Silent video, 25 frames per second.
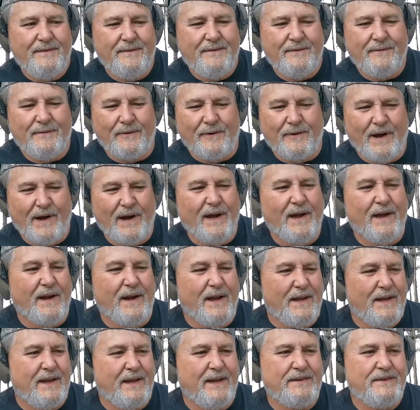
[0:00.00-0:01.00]
Right,
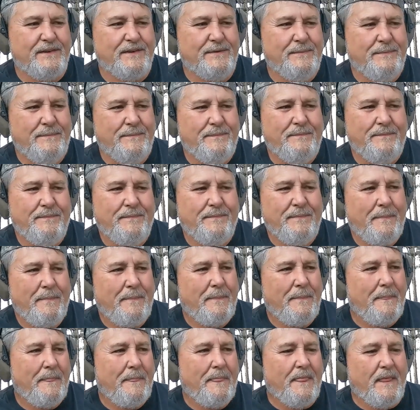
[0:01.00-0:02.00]
I get you.
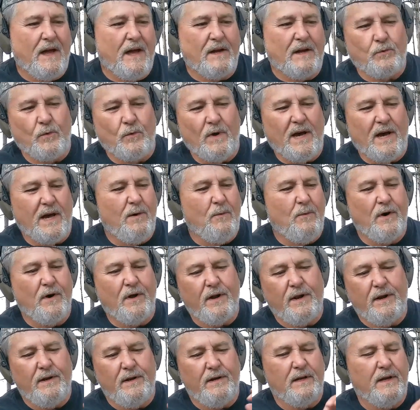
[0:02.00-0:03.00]
That's why I
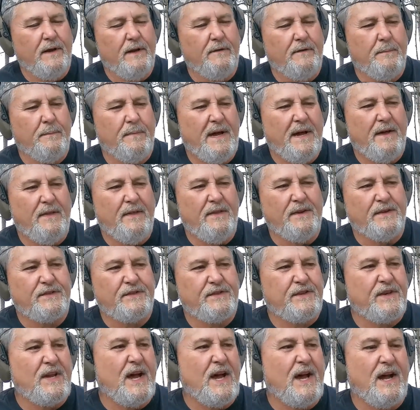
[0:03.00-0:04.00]
loved about this
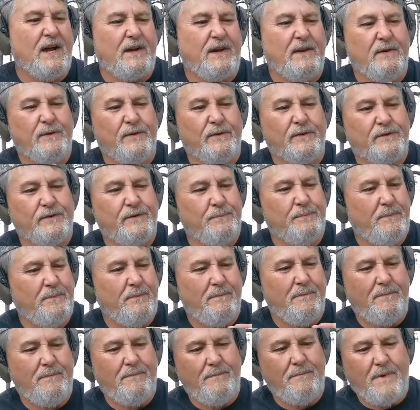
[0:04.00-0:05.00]
stock. It was
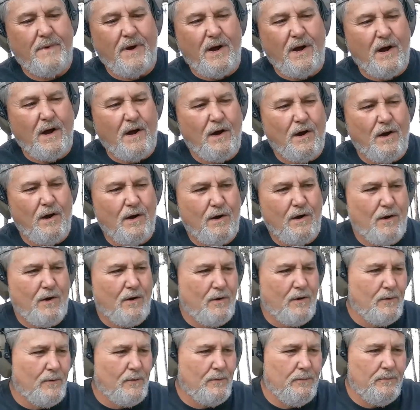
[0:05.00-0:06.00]

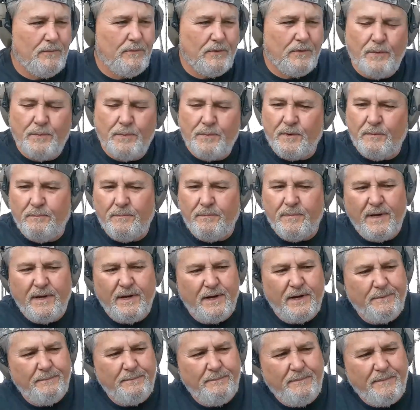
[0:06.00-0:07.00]
all aluminum
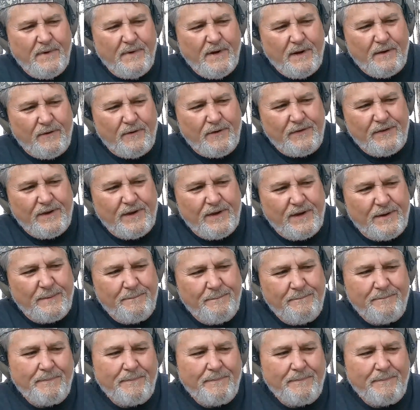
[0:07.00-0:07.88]
bedded, everything.